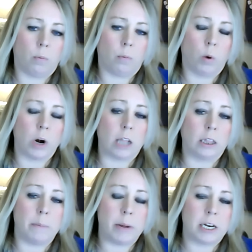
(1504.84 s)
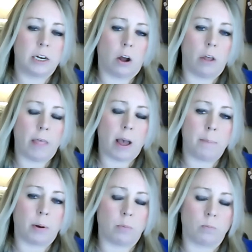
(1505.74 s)
we're not limited on
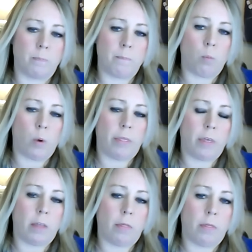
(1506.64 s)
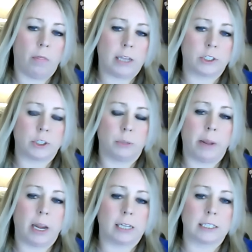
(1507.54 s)
that, but within the Zoom
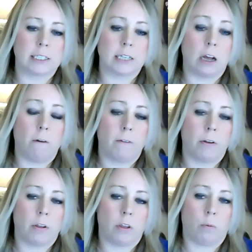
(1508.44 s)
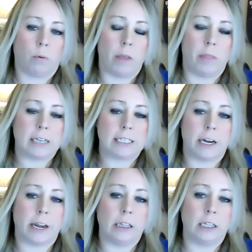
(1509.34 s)
meeting itself and the
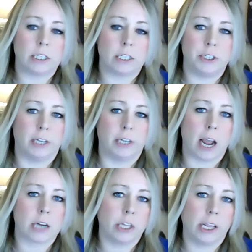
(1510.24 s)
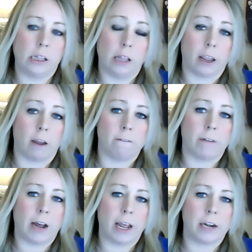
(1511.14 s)
attendee list, you can actually click
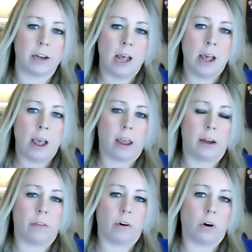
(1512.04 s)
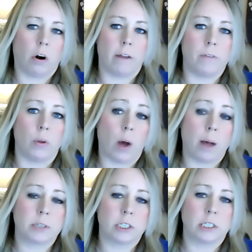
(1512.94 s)
invite, and there are a few
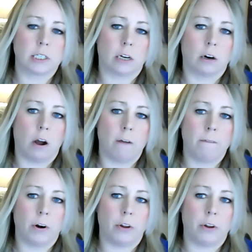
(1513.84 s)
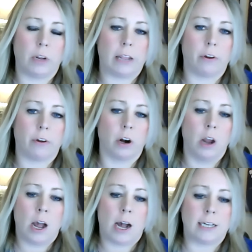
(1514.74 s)
options that are offered. You could either
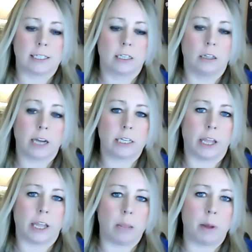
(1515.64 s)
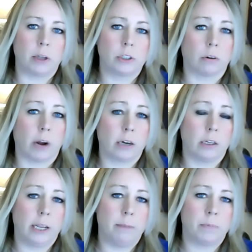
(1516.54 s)
select to email
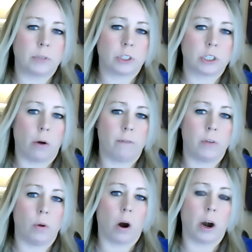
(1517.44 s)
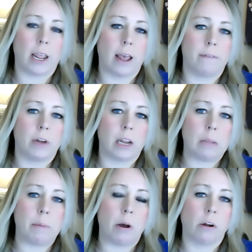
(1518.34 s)
directly. So if you already have an
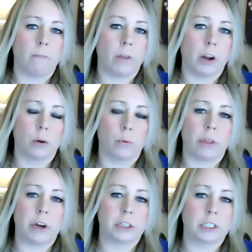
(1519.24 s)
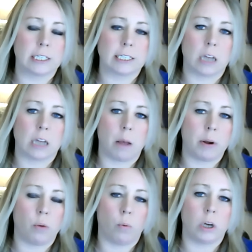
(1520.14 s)
email configured within your system and
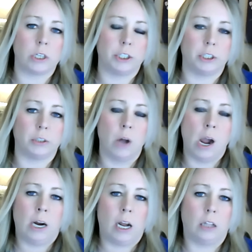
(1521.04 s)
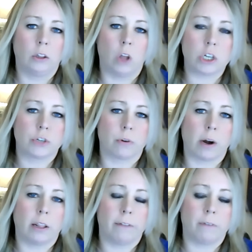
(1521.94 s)
you want to launch
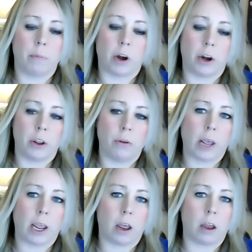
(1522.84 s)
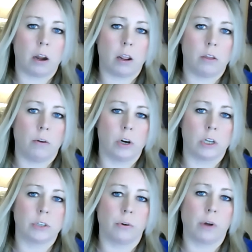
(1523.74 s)
directly from there, you can. You can
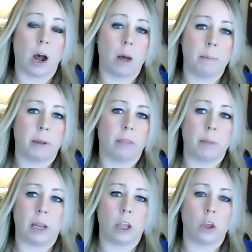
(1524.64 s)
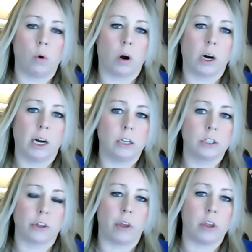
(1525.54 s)
also copy the meeting URL
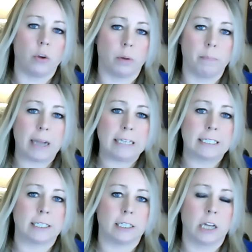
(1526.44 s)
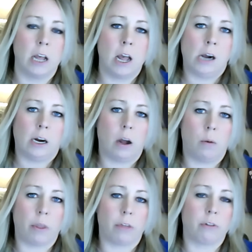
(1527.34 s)
so that you can paste it,
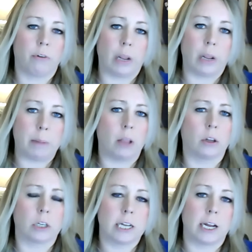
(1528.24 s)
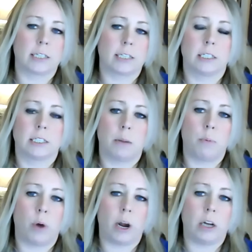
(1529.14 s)
whether through email or text, to
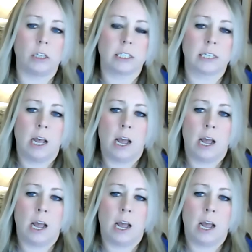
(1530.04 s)
someone else.